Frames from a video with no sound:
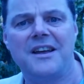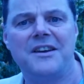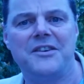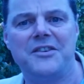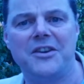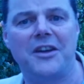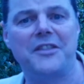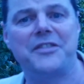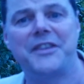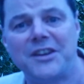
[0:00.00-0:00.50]

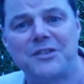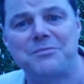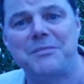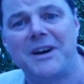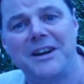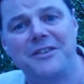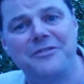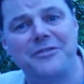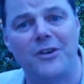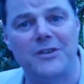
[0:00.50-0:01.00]
nothing's
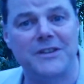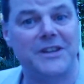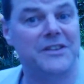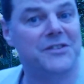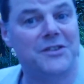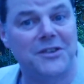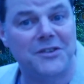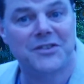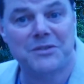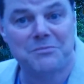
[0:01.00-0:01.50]
my fault,
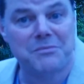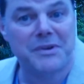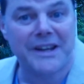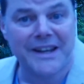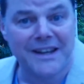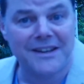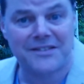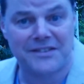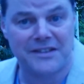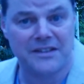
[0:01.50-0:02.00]
it's all
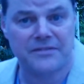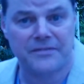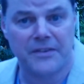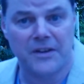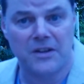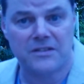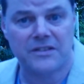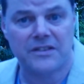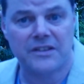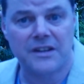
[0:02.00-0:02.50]
somebody else's
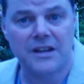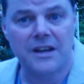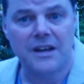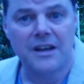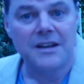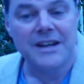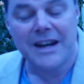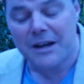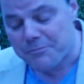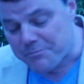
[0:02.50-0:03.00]
fault.
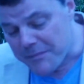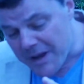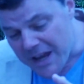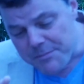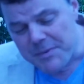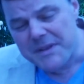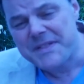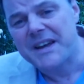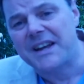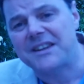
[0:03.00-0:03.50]
Now,
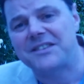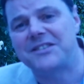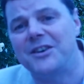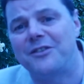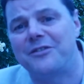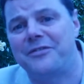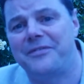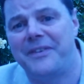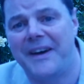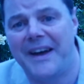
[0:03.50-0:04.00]
maybe that's
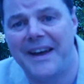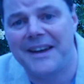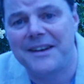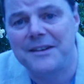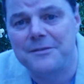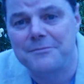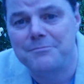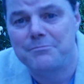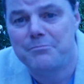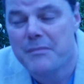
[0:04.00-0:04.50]
not
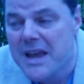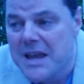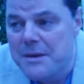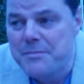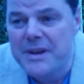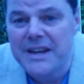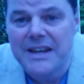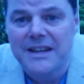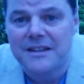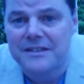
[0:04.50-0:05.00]
fair.
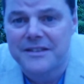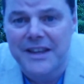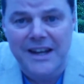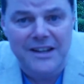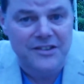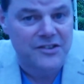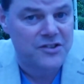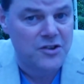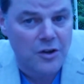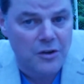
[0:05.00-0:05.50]
Maybe
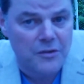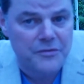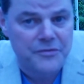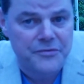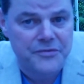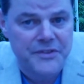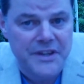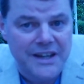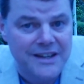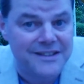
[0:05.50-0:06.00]
that's
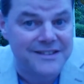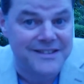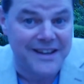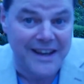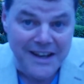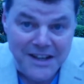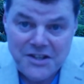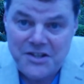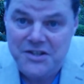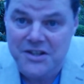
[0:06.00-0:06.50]
not the
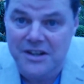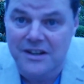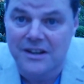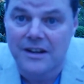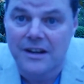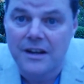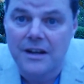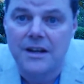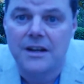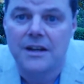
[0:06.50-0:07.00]
intention
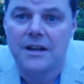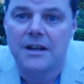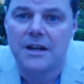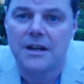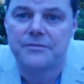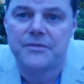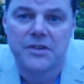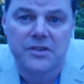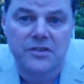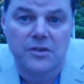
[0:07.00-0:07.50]

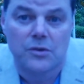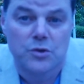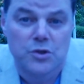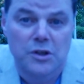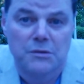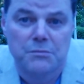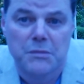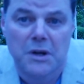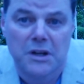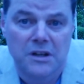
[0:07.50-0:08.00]
of the
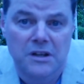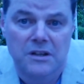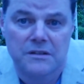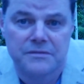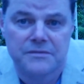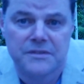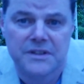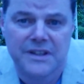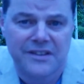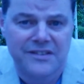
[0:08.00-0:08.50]
social model
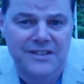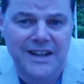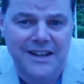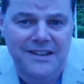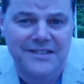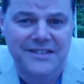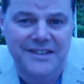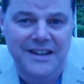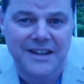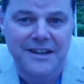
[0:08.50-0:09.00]
of
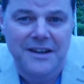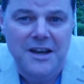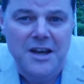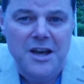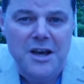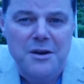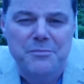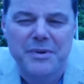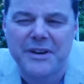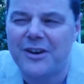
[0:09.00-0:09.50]

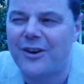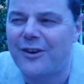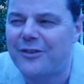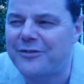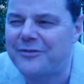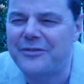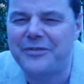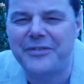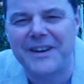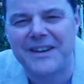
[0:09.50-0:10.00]
dyslexia. But it
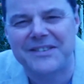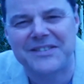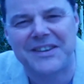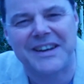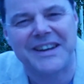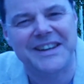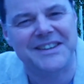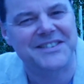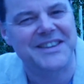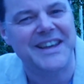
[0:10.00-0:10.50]
often feels
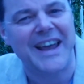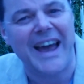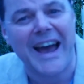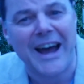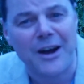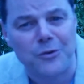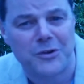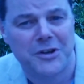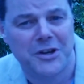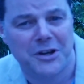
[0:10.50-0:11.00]
like it's the
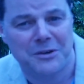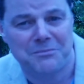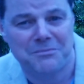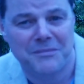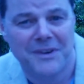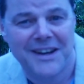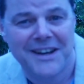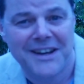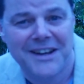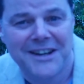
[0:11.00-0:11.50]

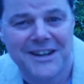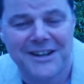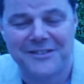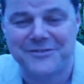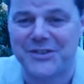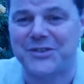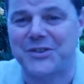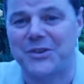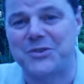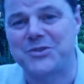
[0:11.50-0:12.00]
outcome
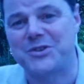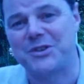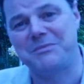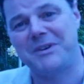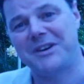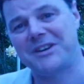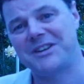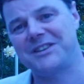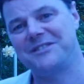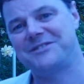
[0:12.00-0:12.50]
of the social
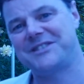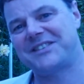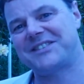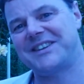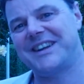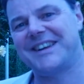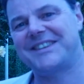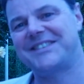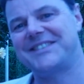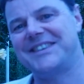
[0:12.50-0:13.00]
model of
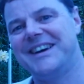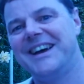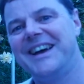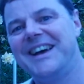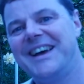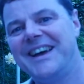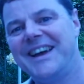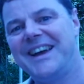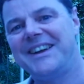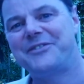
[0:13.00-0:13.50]
dyslexia.
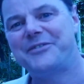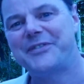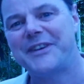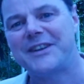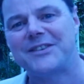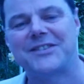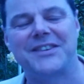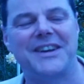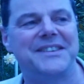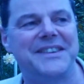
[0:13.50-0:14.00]
It
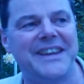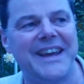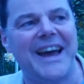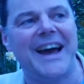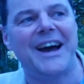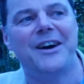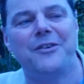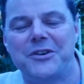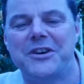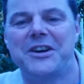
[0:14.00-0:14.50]
feels like the
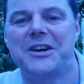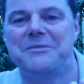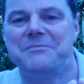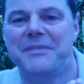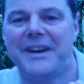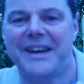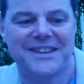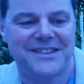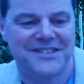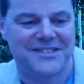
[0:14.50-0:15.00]
outcome
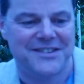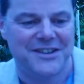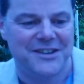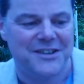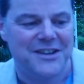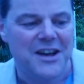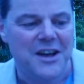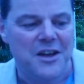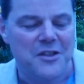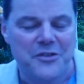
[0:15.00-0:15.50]
is
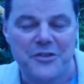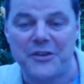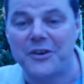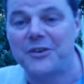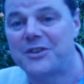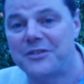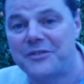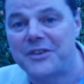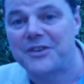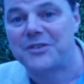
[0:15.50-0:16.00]
that
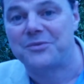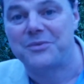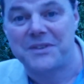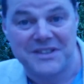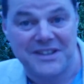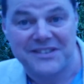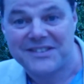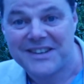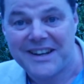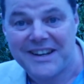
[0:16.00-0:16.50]
those of us with
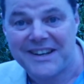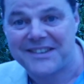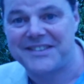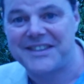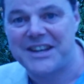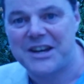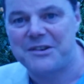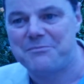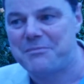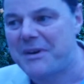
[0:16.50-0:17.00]

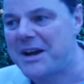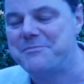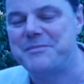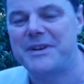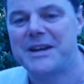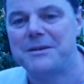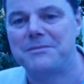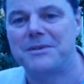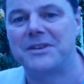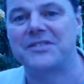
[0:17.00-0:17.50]
dyslexia might
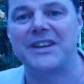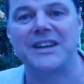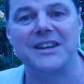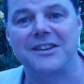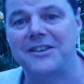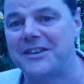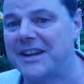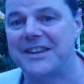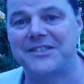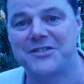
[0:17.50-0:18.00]
be able to say,
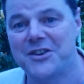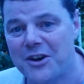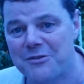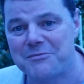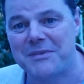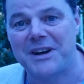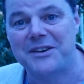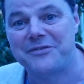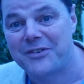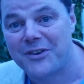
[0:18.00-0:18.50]
look, it's
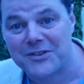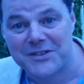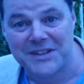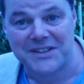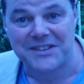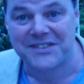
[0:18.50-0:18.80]
not my fault, it's